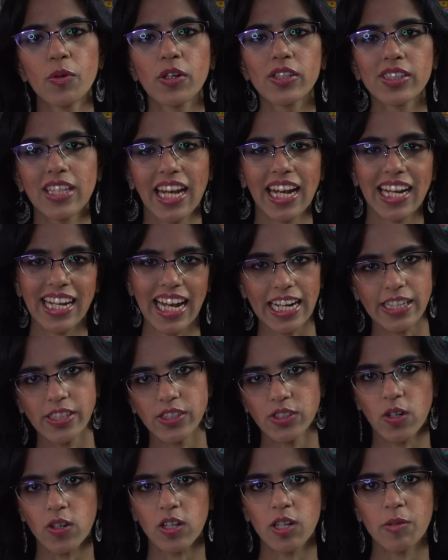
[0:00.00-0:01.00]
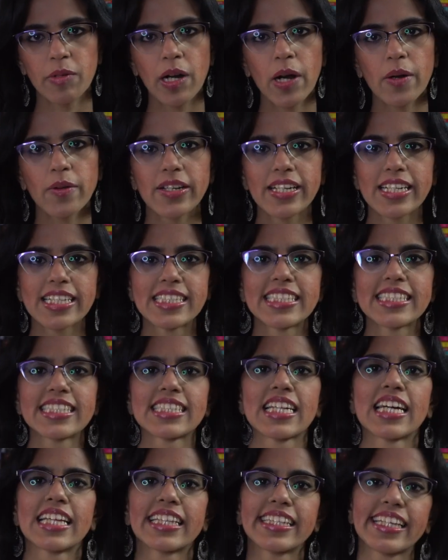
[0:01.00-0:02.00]
book that I'd like to talk about
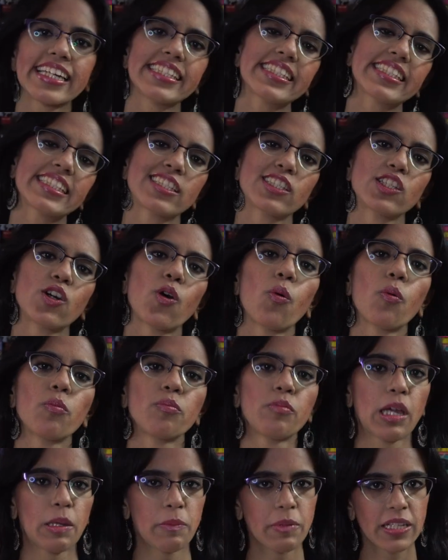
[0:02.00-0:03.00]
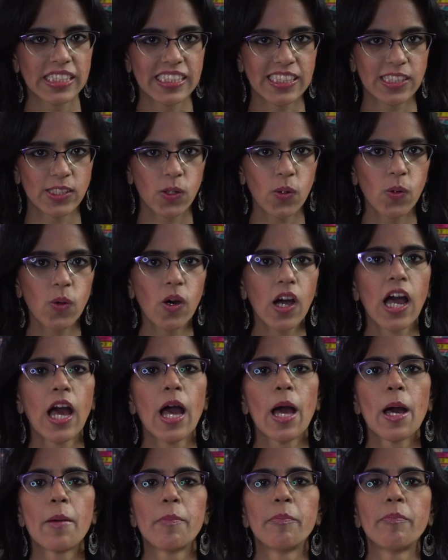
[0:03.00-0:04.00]
is Yes, No, Maybe So
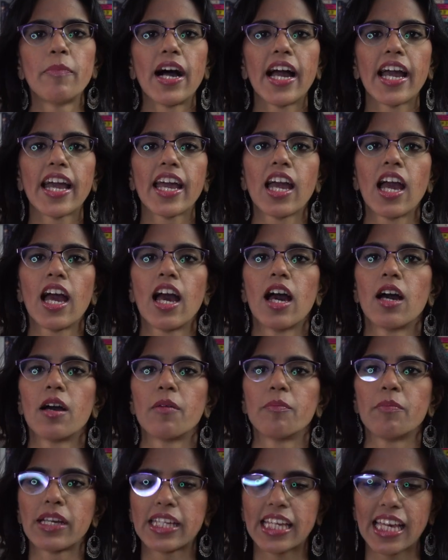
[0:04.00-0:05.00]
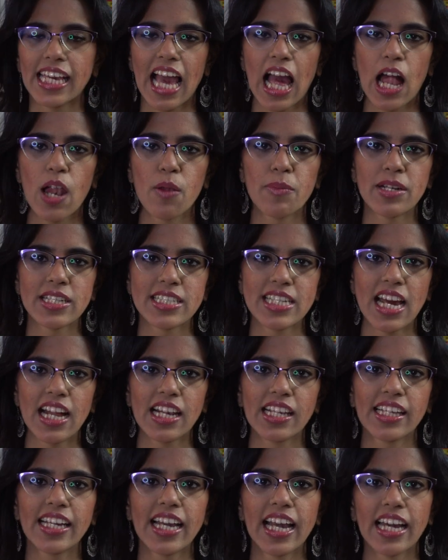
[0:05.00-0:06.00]
by Becky
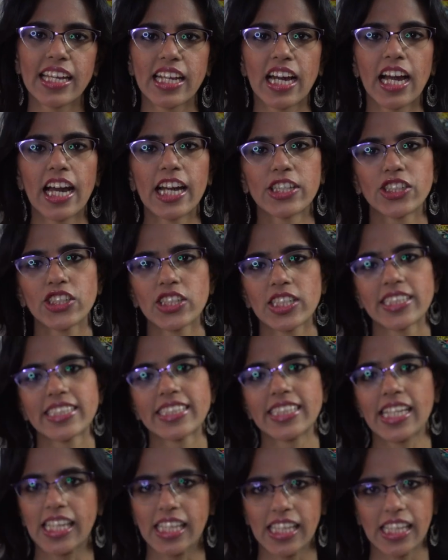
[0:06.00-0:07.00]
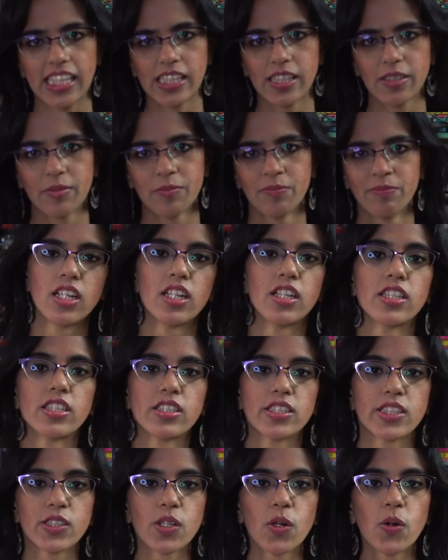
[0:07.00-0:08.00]
Albertalli and Aisha Saeed.
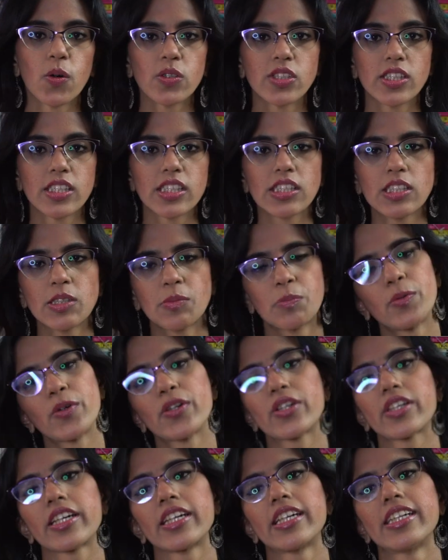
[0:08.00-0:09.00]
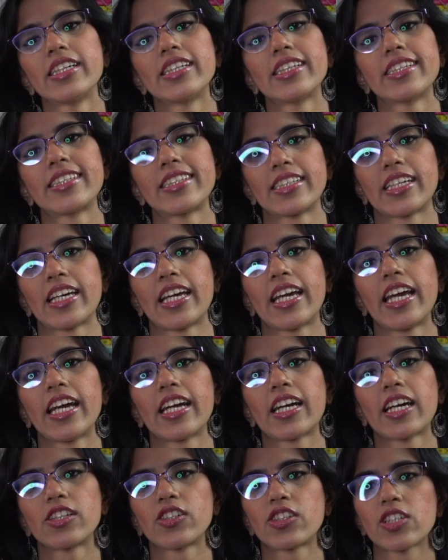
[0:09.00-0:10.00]
So this book is a
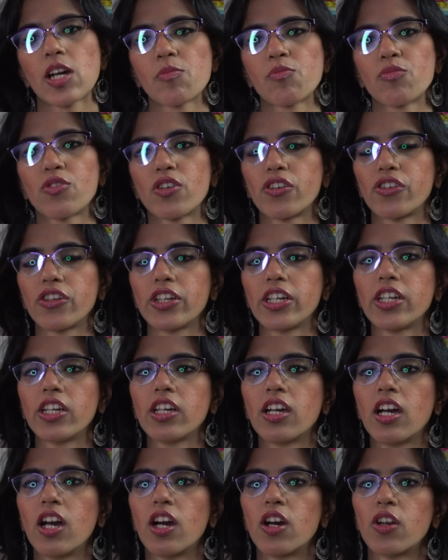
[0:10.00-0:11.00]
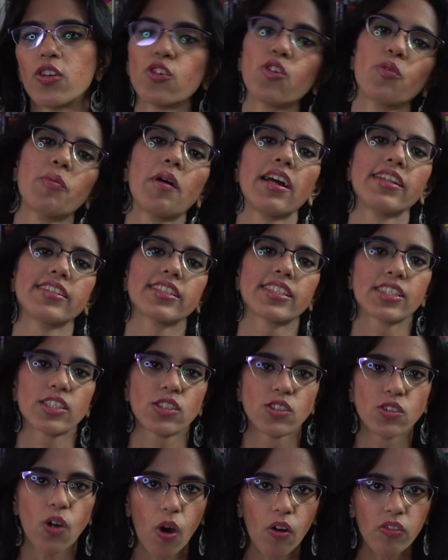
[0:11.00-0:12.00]
contemporary romance
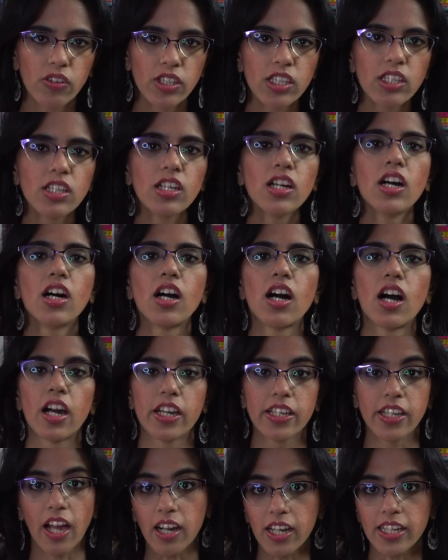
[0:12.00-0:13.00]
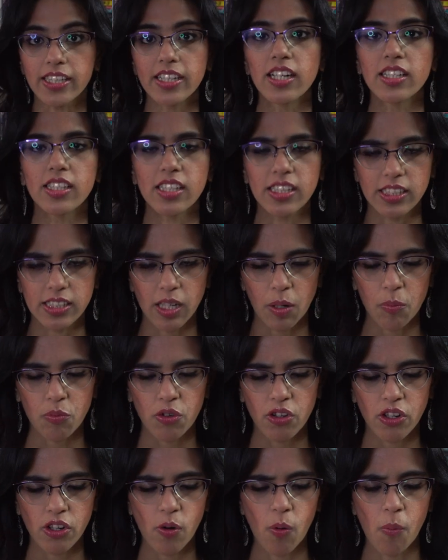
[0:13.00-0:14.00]
novel, a young adult
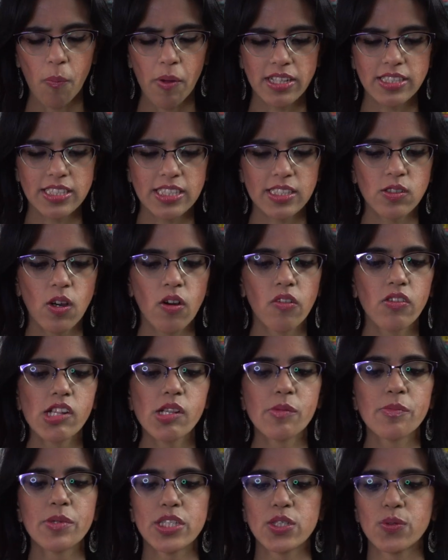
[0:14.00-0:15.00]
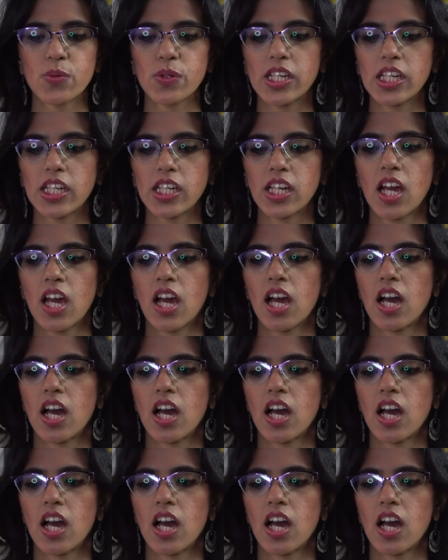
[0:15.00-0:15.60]
contemporary romance novel between